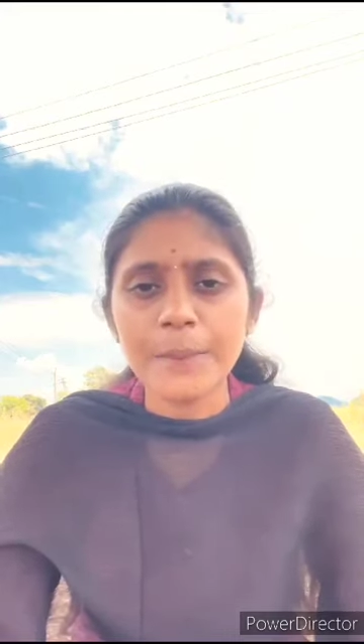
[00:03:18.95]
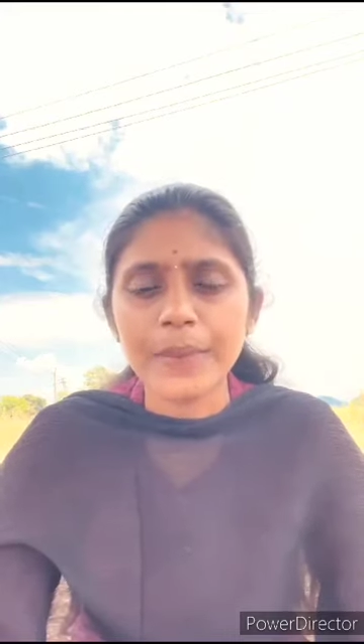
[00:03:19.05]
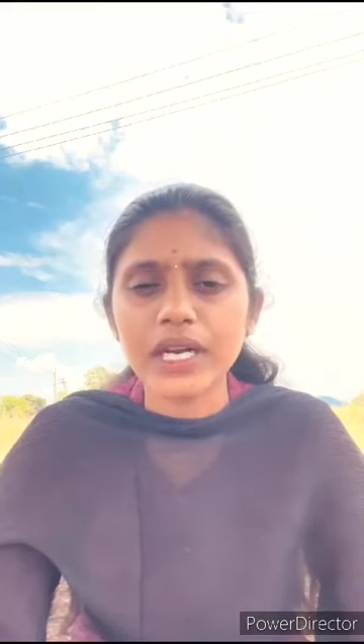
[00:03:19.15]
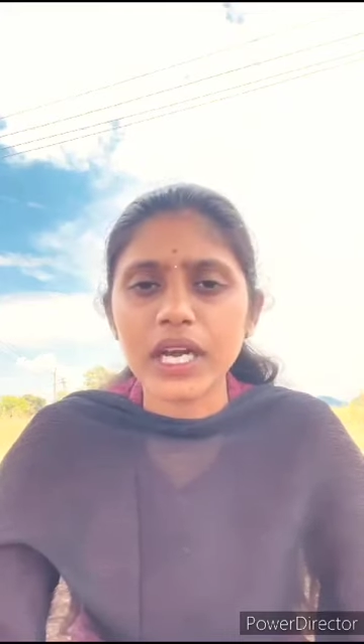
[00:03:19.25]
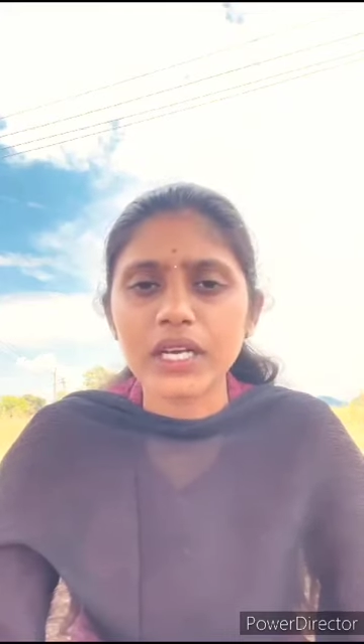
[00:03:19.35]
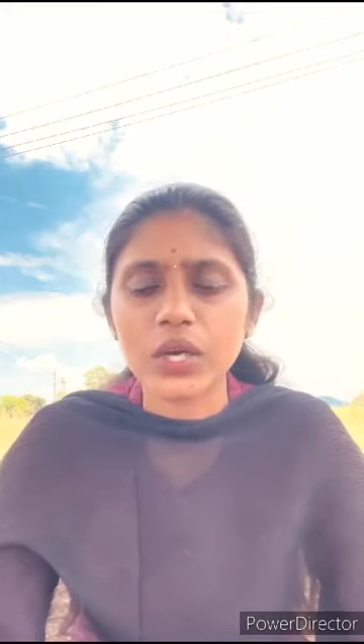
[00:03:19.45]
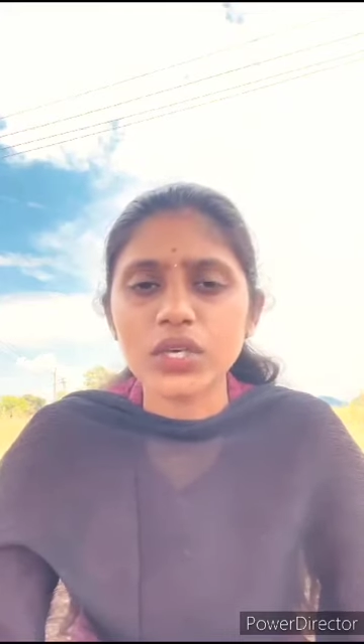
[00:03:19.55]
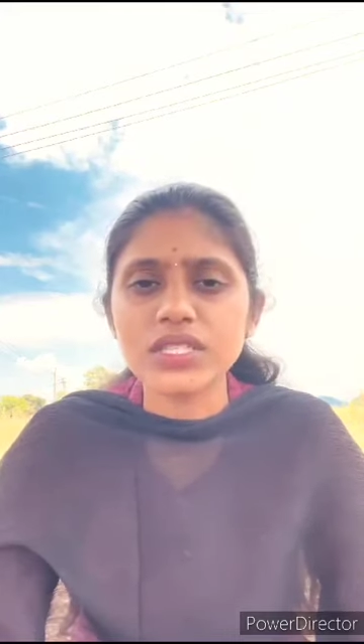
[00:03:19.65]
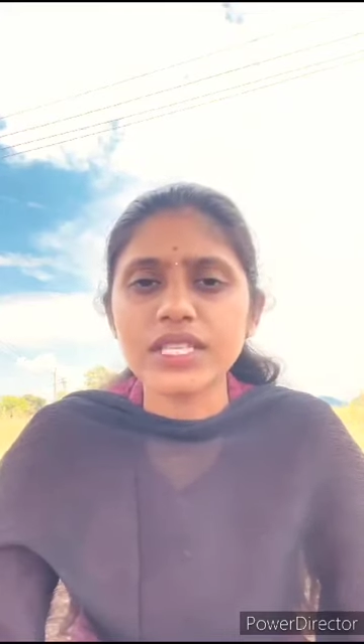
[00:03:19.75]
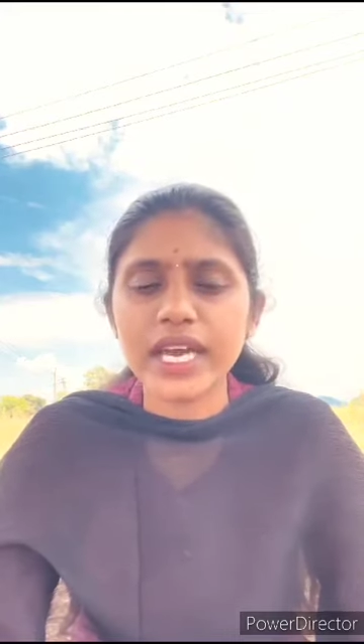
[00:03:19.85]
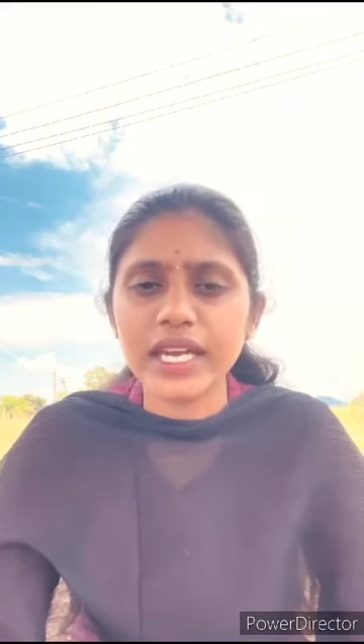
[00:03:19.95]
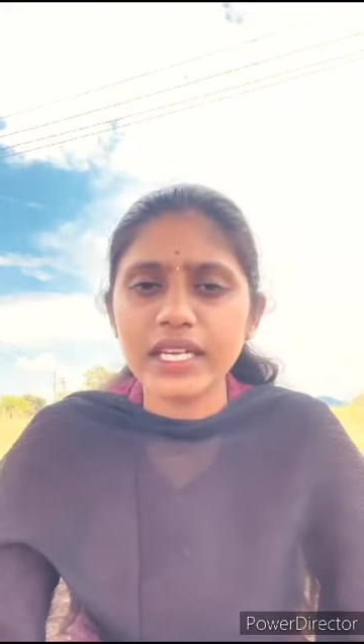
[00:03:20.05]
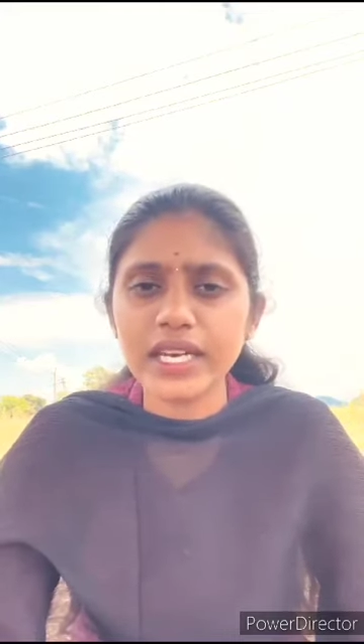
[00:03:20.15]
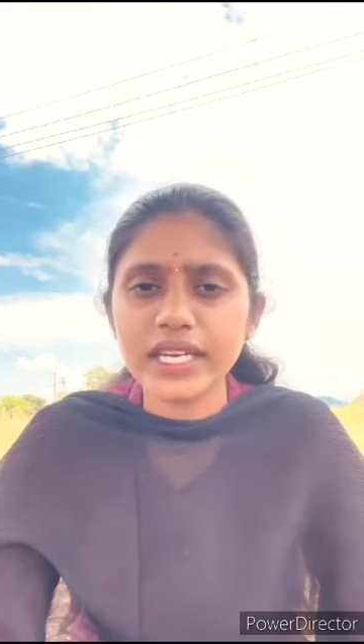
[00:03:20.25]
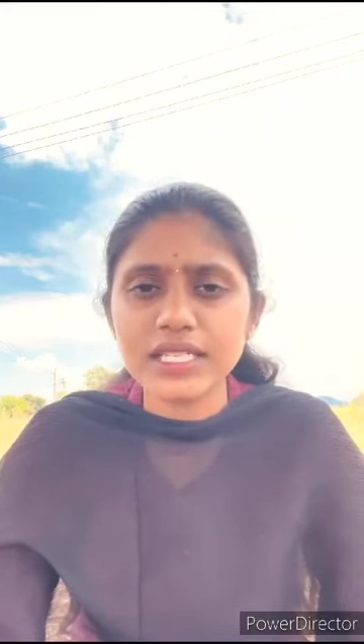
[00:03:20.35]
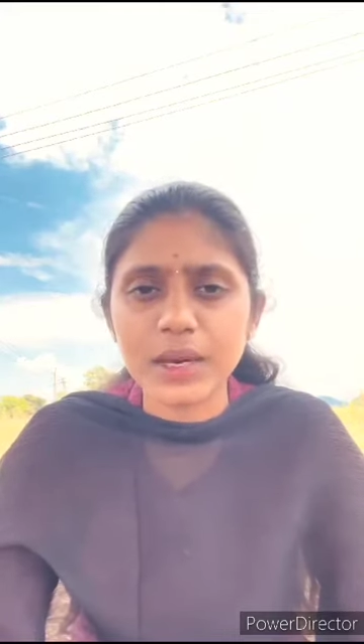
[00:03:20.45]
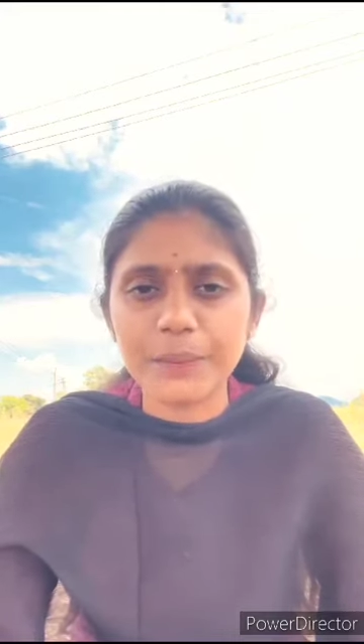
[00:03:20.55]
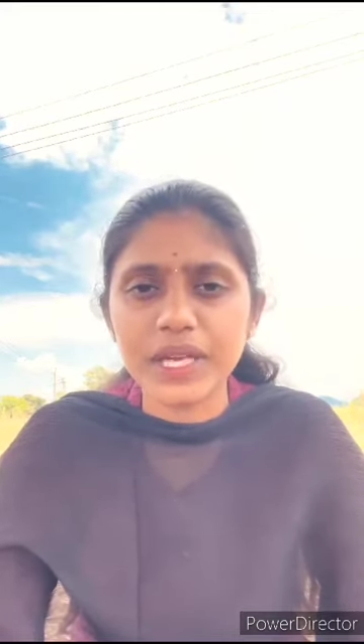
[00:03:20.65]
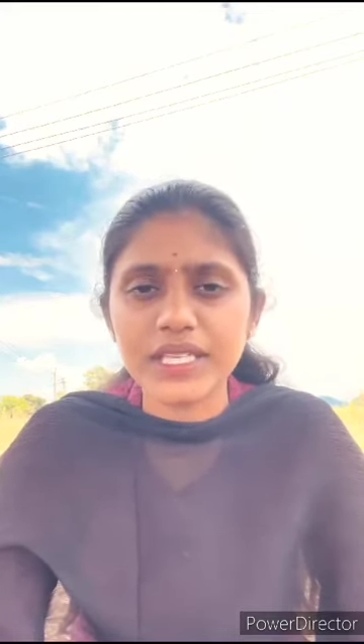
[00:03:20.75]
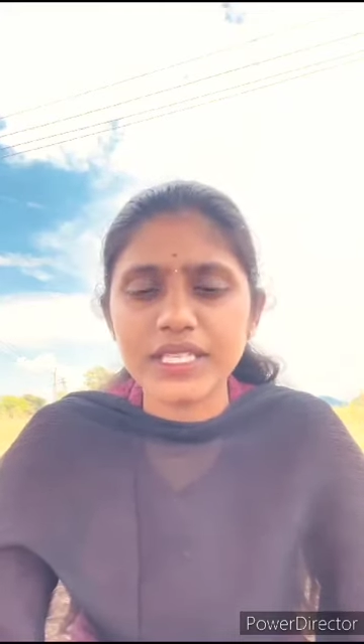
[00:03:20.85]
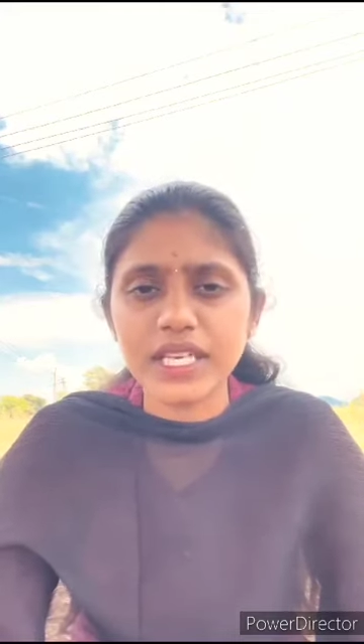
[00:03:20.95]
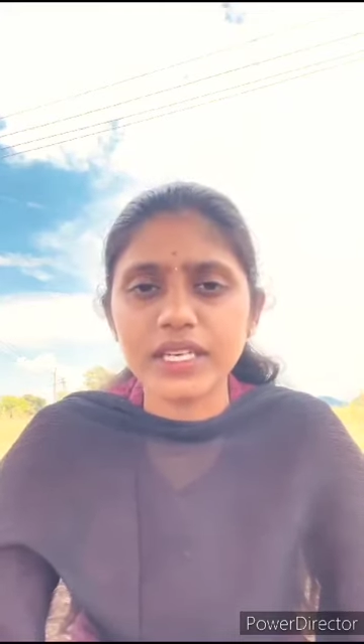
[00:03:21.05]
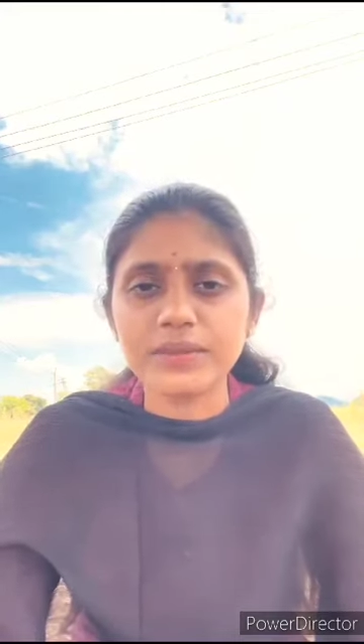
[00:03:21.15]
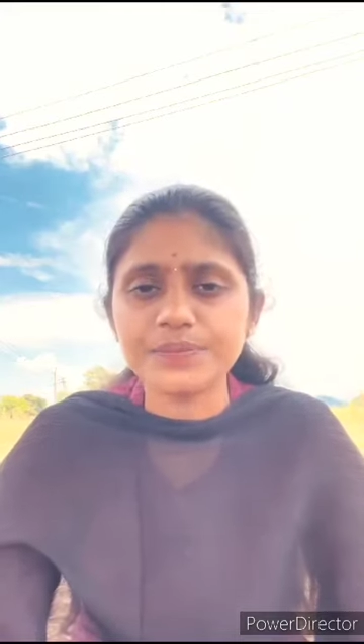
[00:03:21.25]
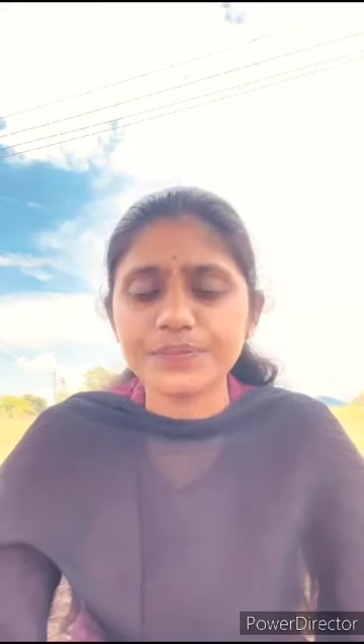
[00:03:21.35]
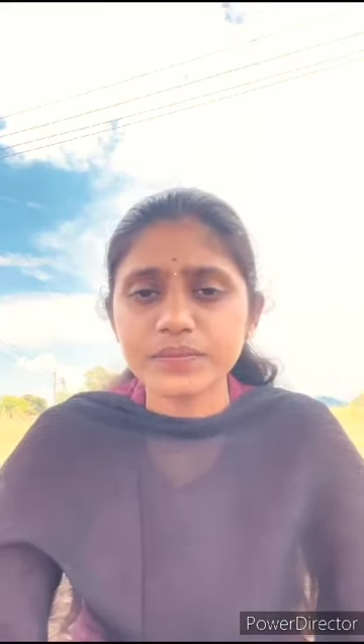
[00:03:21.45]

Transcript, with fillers: but across the entire supply chain.